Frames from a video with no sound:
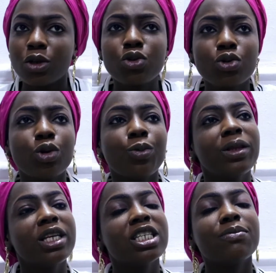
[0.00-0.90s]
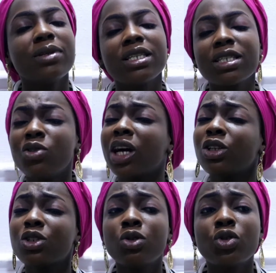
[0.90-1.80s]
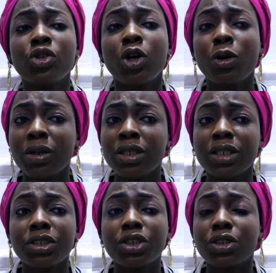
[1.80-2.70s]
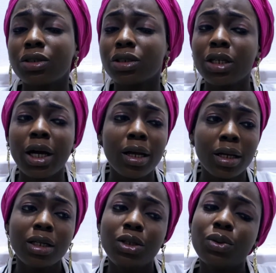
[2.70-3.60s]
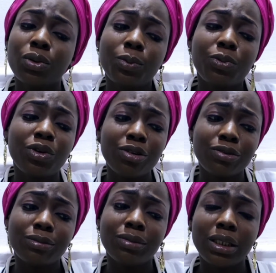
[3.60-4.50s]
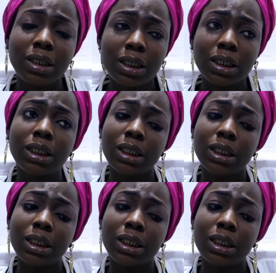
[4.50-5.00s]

So please, you can just go to the comment section, pray for me.